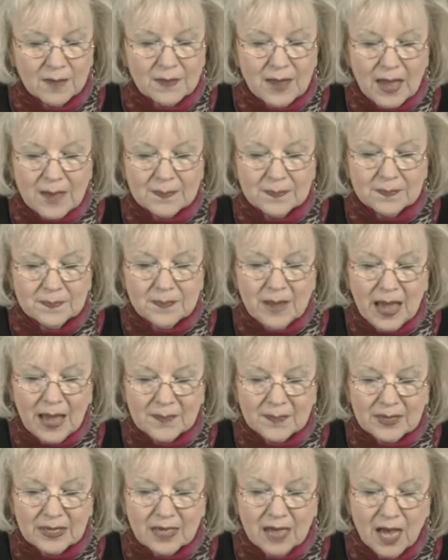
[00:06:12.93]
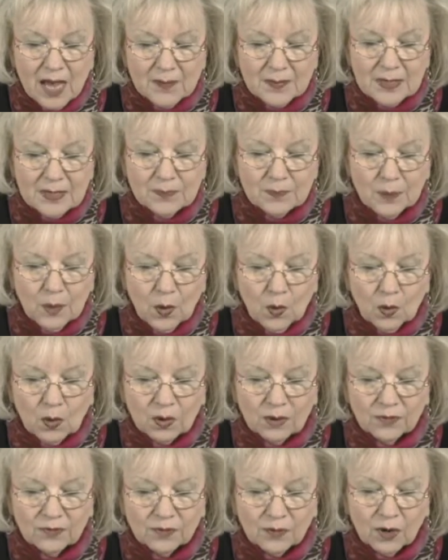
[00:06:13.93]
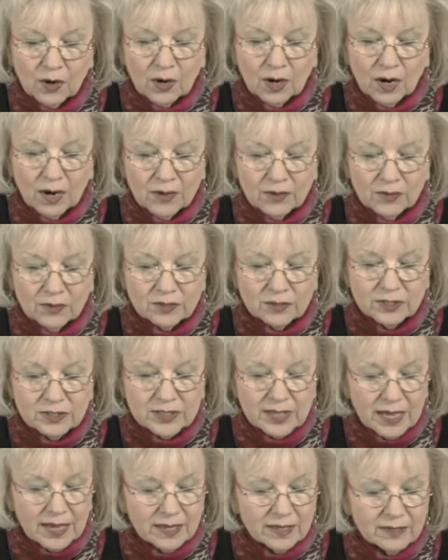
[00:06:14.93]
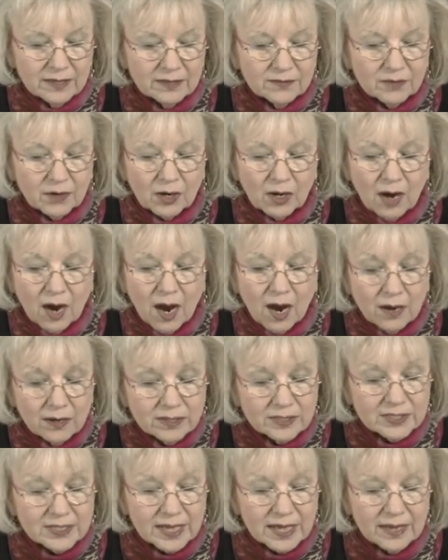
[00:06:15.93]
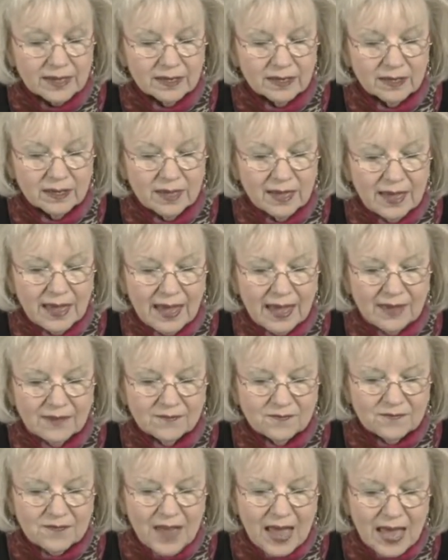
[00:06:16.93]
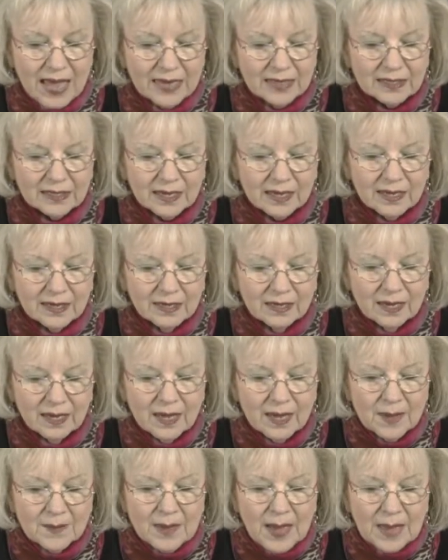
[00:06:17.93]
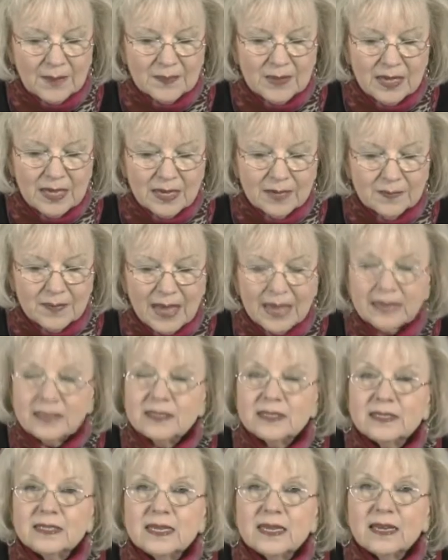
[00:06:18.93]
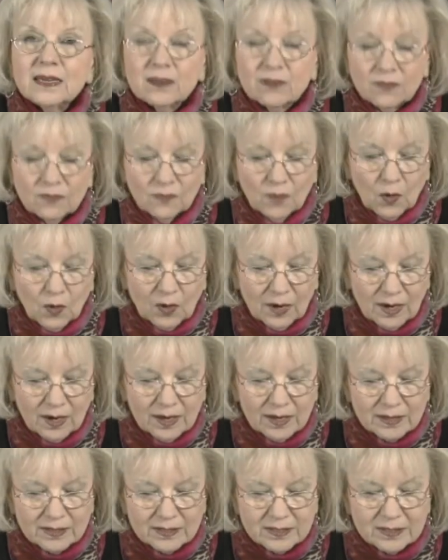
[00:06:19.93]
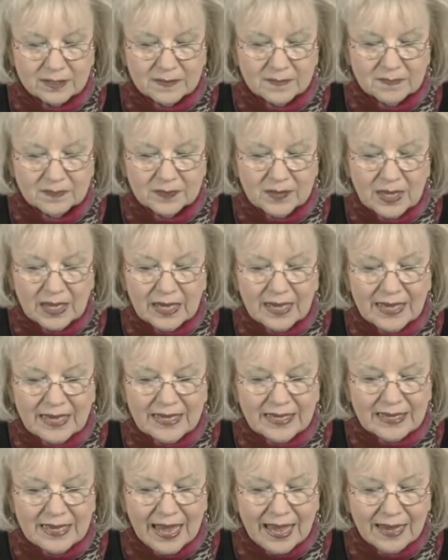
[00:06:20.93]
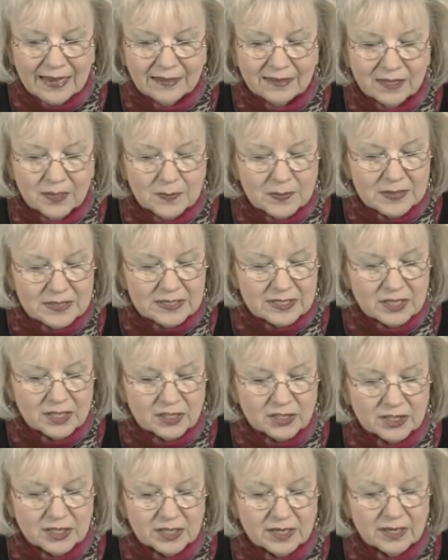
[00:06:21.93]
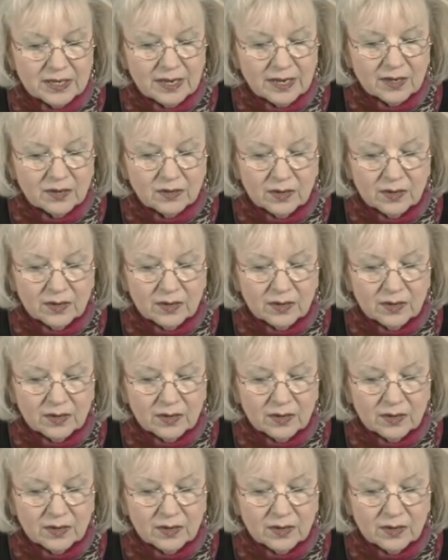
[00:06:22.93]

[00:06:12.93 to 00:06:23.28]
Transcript: by becoming poor for others' sake, for our sake, and finally, by being made sin for us, he gained the position